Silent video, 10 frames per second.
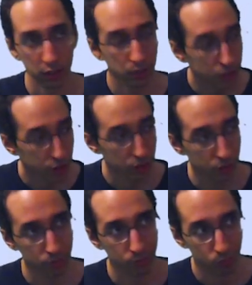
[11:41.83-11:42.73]
just
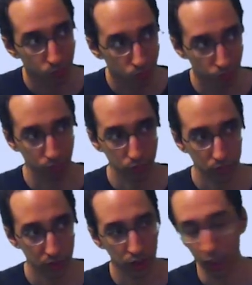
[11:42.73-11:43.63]

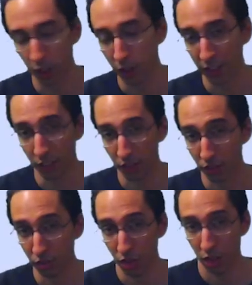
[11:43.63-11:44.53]
get all that nice
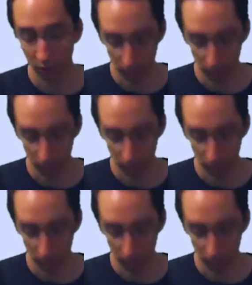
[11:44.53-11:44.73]
and strong.